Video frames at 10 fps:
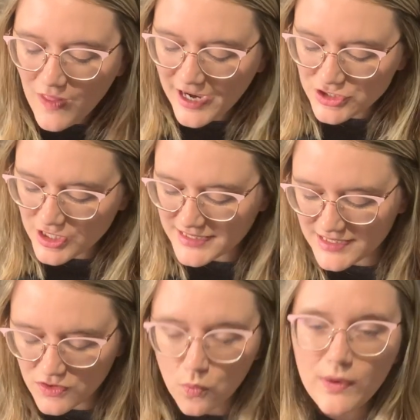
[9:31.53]

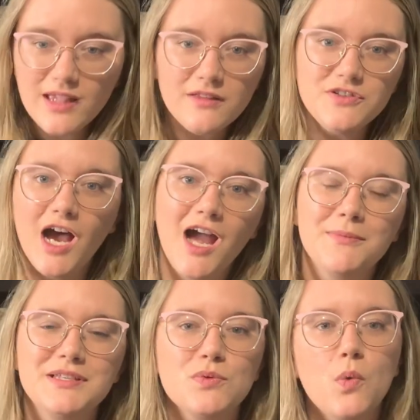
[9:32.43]
The Wheel of
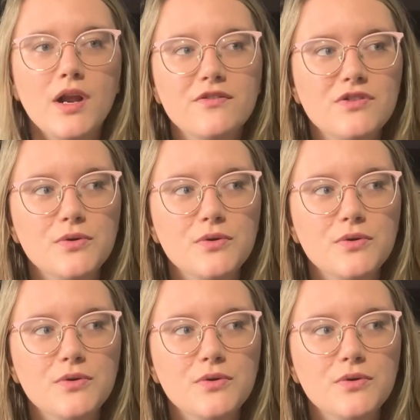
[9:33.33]
Time is one of